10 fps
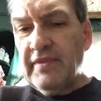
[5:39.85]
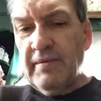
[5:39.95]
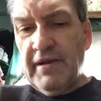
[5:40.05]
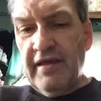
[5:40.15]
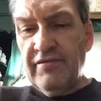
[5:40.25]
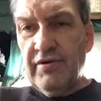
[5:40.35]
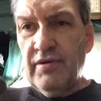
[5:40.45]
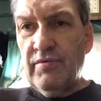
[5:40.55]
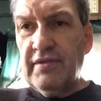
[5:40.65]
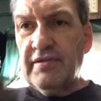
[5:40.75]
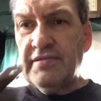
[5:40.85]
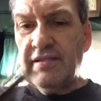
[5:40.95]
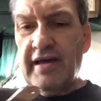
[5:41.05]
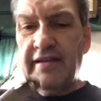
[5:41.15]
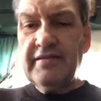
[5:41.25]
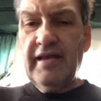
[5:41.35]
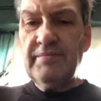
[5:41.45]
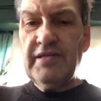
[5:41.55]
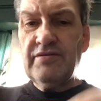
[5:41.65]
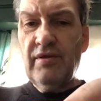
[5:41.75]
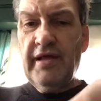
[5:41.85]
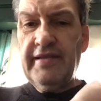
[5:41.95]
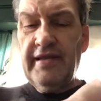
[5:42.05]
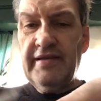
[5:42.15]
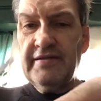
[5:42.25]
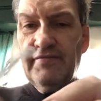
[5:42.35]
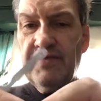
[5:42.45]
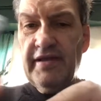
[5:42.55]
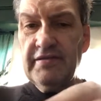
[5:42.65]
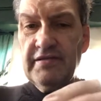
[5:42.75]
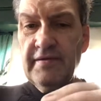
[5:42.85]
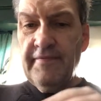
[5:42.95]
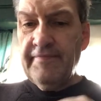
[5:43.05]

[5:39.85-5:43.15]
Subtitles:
but I thought it would because a lot of times that's all I need is for this.